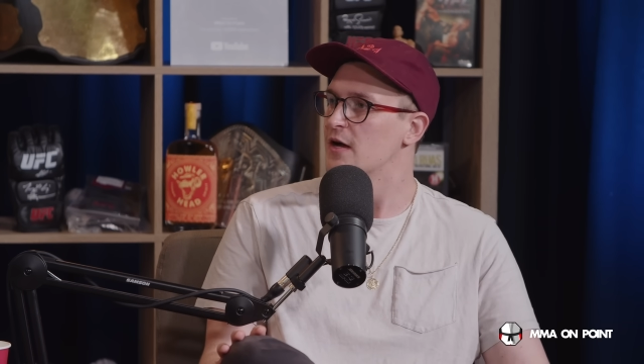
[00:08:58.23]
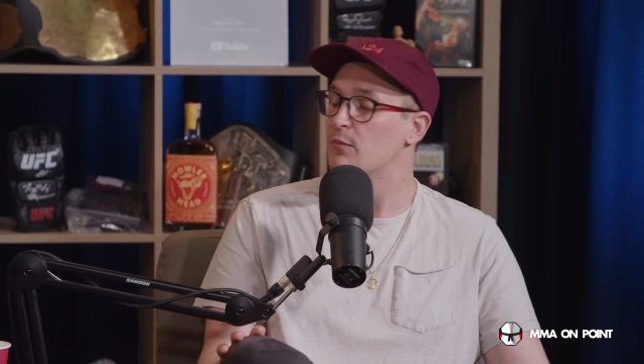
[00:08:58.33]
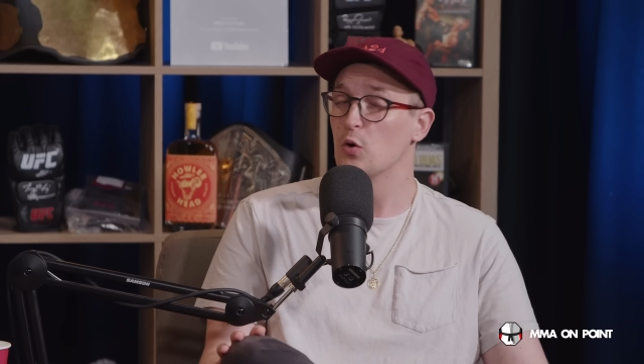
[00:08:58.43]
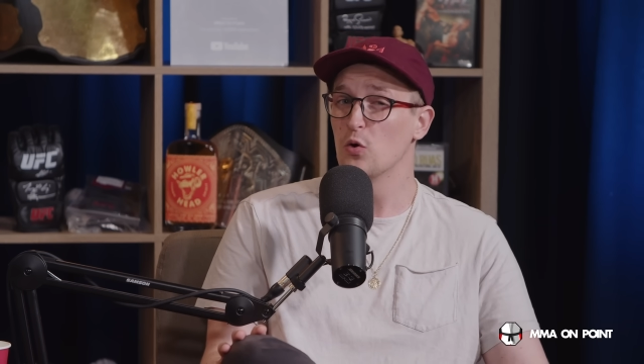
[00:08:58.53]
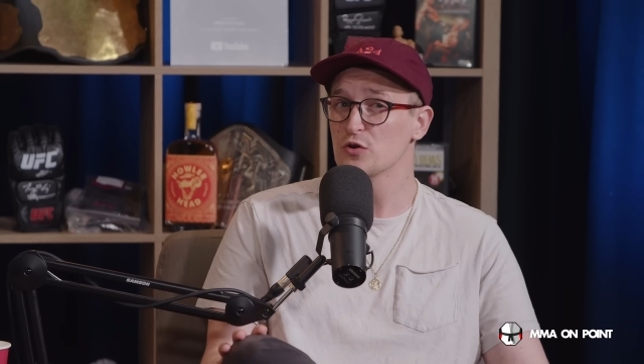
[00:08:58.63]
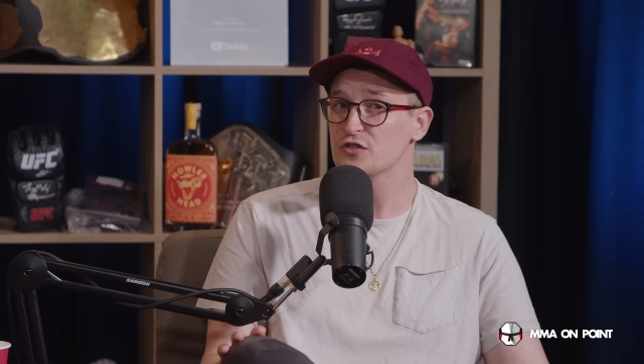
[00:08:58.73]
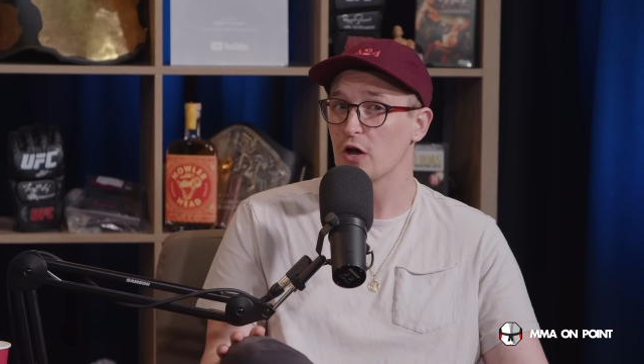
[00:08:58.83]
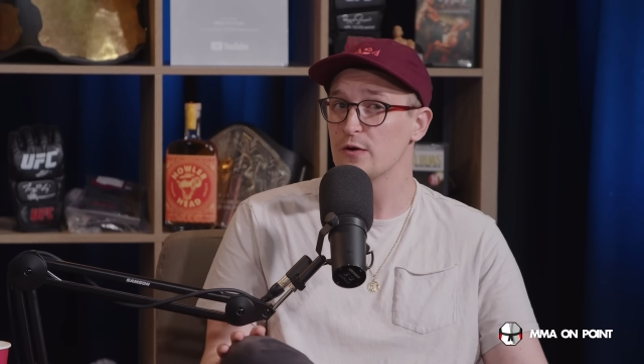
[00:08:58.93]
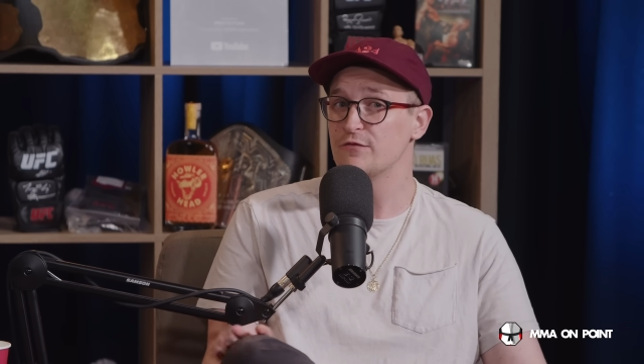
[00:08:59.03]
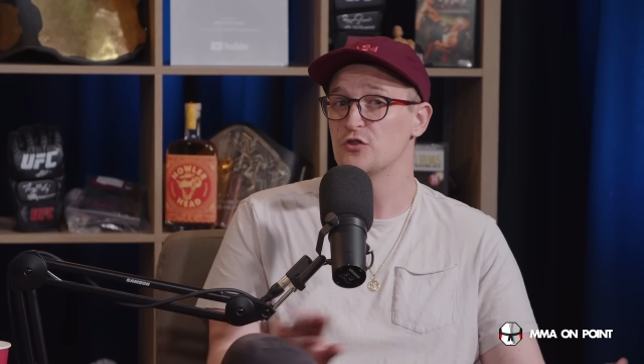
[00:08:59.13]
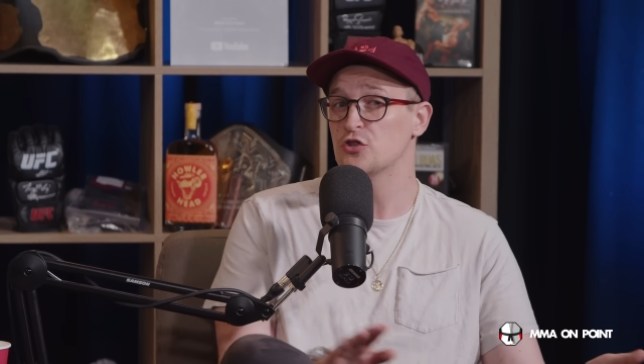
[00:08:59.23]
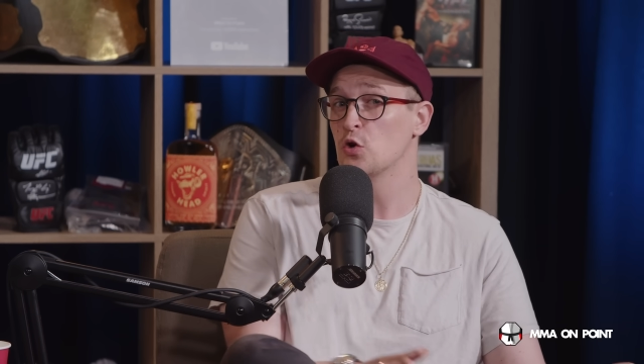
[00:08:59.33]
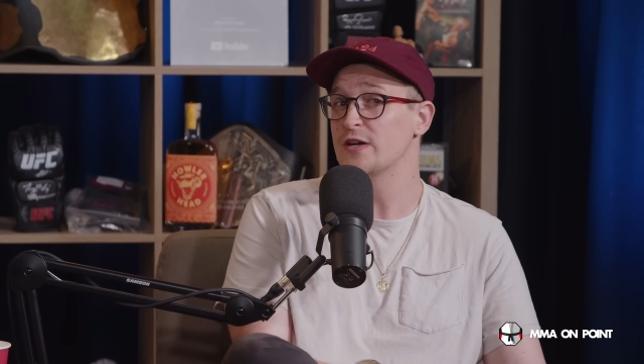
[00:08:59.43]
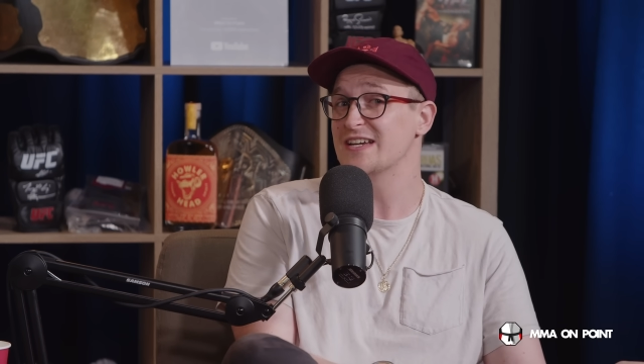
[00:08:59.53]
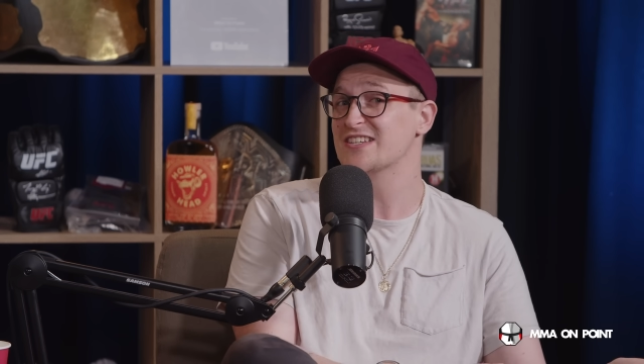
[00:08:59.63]
But also, if you
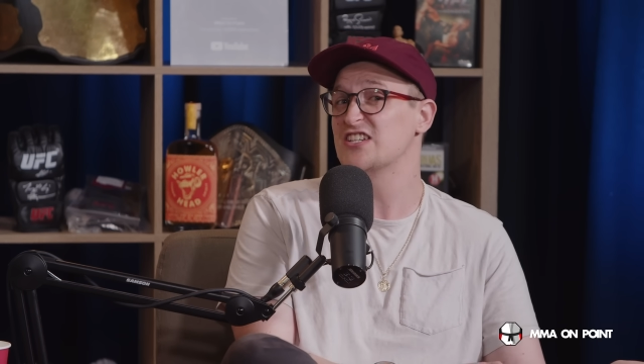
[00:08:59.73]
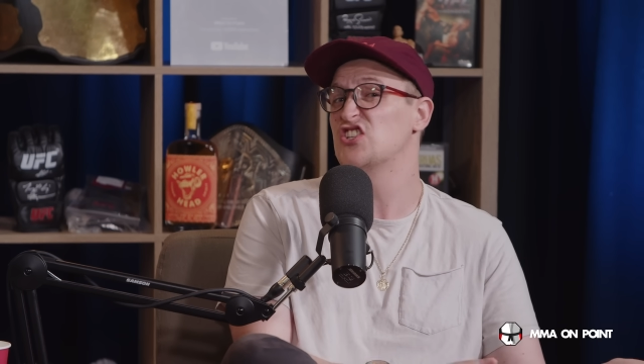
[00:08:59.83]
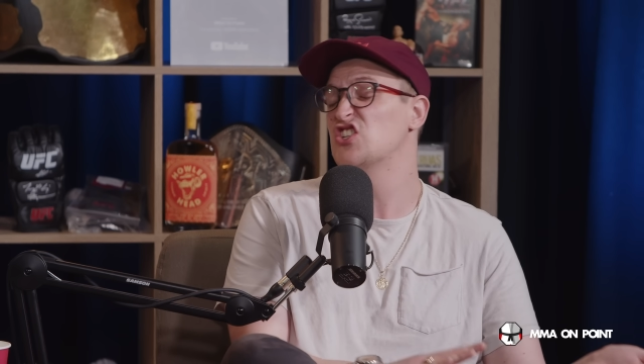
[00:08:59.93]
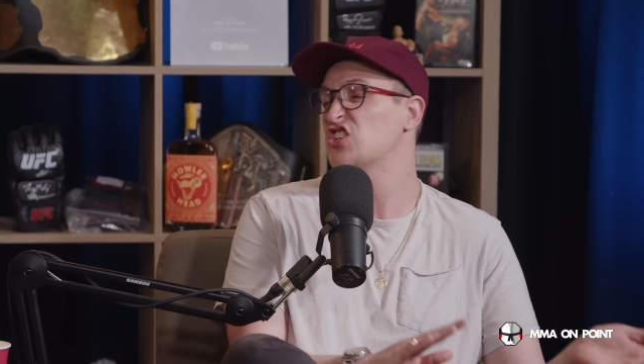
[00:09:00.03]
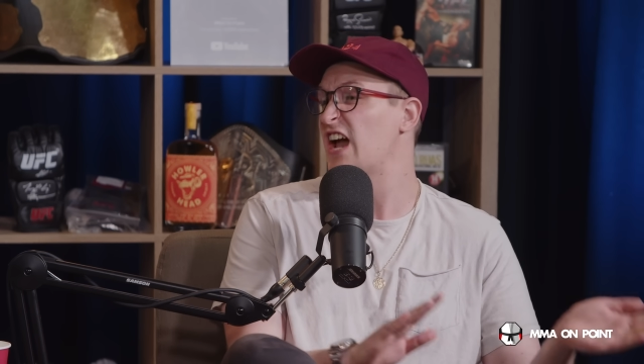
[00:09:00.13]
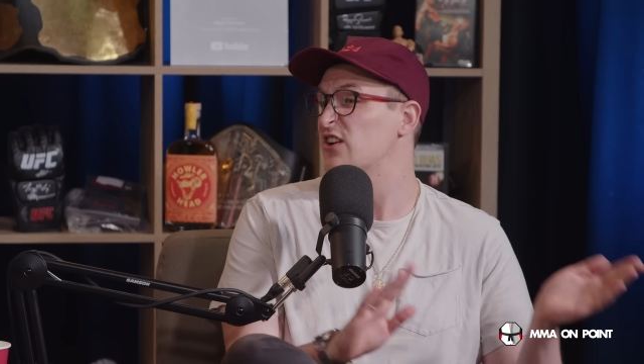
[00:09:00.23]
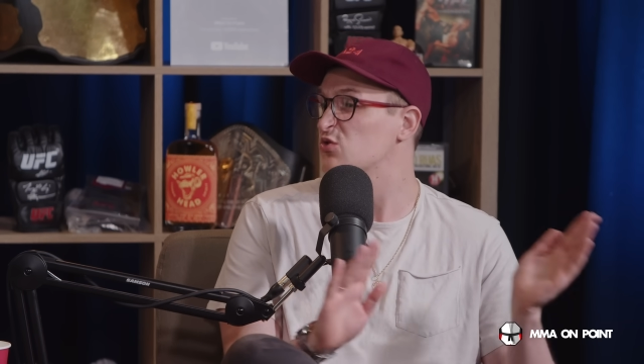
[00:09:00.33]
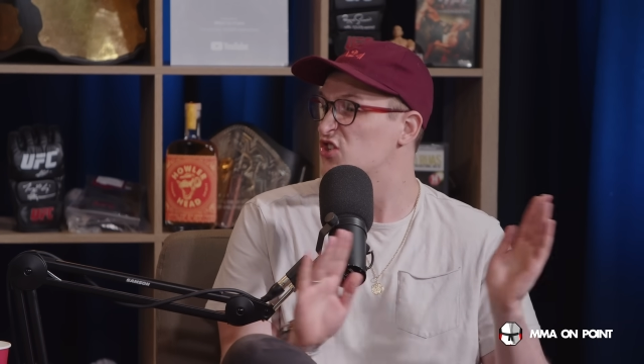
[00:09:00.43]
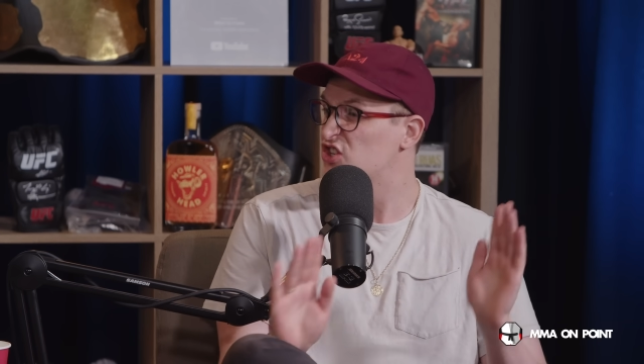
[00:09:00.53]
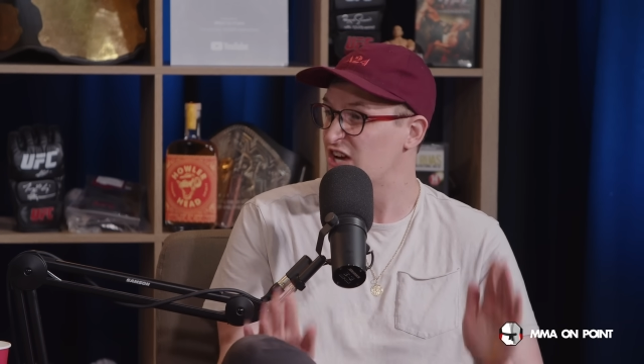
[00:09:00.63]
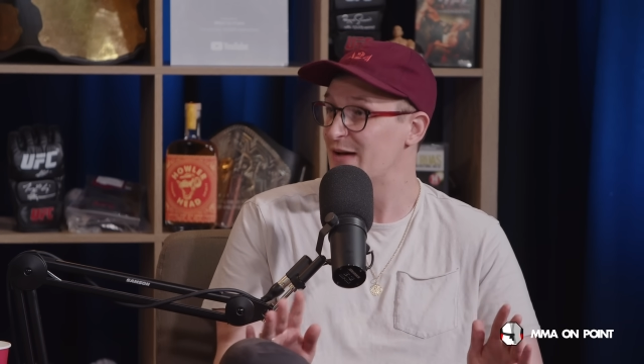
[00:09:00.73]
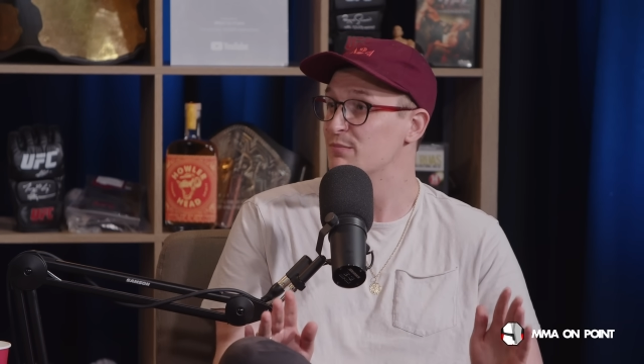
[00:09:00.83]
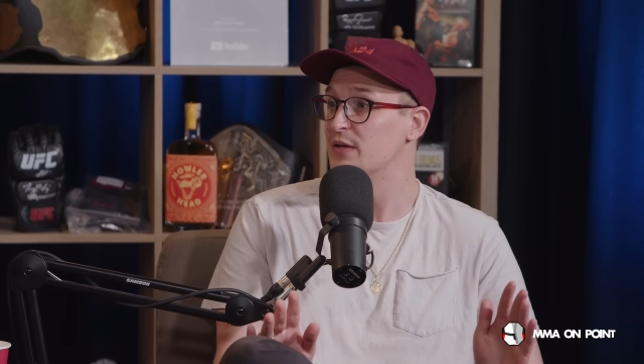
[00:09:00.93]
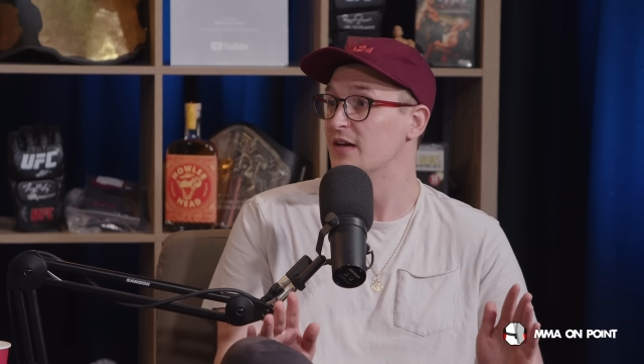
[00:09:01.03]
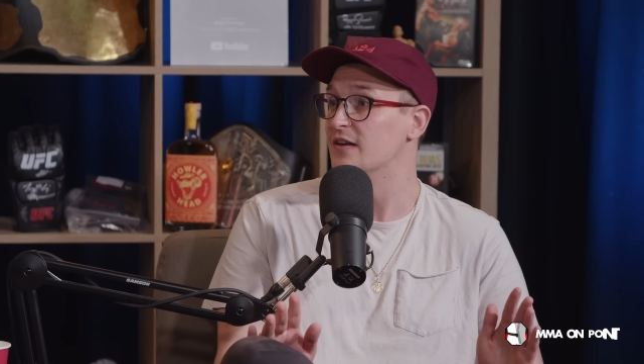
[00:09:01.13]
join as a channel
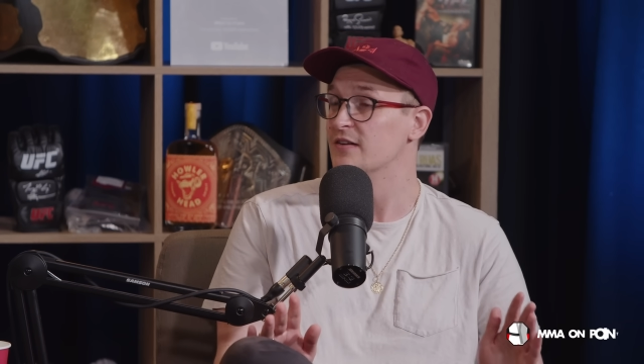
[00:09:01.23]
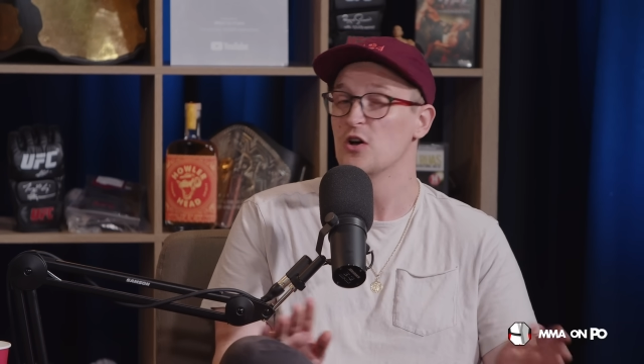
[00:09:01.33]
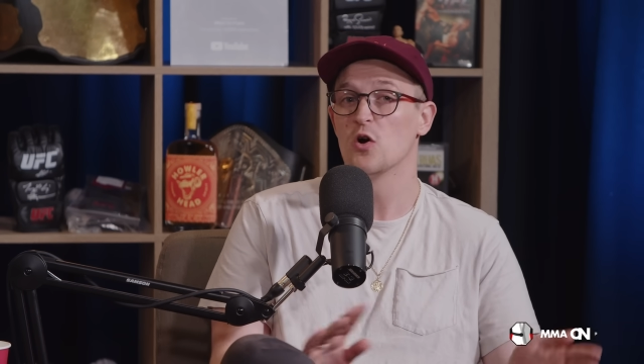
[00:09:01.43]
champion